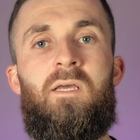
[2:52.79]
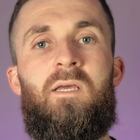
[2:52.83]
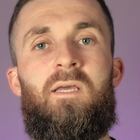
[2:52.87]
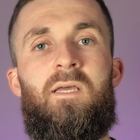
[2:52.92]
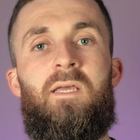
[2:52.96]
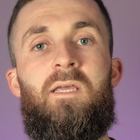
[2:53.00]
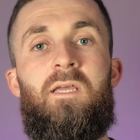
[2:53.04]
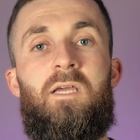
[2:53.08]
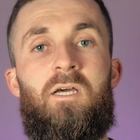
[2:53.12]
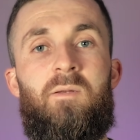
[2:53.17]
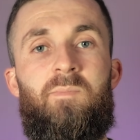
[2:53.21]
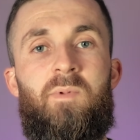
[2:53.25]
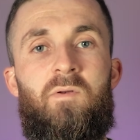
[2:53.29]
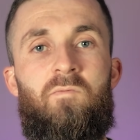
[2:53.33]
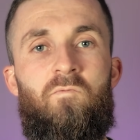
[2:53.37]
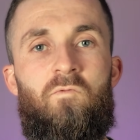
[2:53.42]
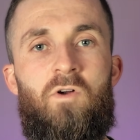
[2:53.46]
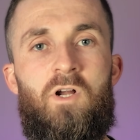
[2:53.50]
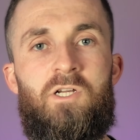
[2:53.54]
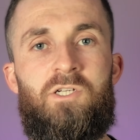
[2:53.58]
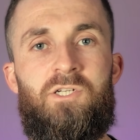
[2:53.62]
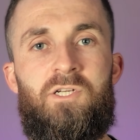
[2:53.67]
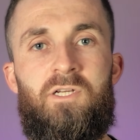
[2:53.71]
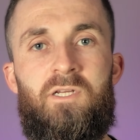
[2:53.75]
he had been
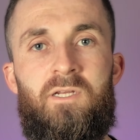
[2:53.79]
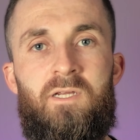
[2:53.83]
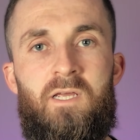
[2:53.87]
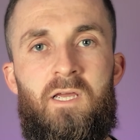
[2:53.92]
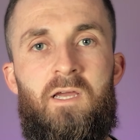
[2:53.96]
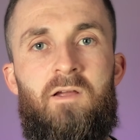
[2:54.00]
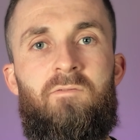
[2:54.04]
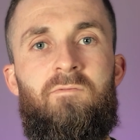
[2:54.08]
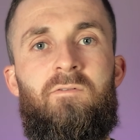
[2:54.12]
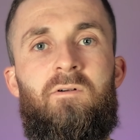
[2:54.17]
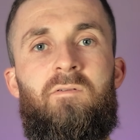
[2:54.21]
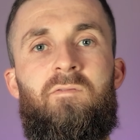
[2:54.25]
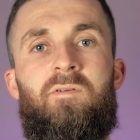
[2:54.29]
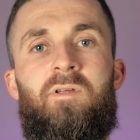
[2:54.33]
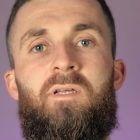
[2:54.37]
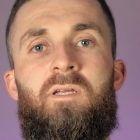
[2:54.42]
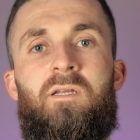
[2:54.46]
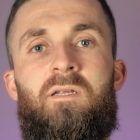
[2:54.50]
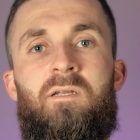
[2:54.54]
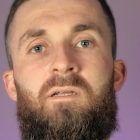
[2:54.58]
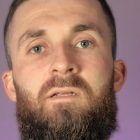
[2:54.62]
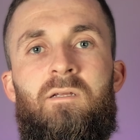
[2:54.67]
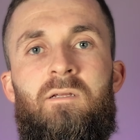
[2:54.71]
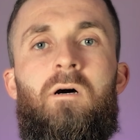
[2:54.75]
rushing
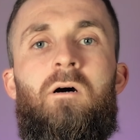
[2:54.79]
everything.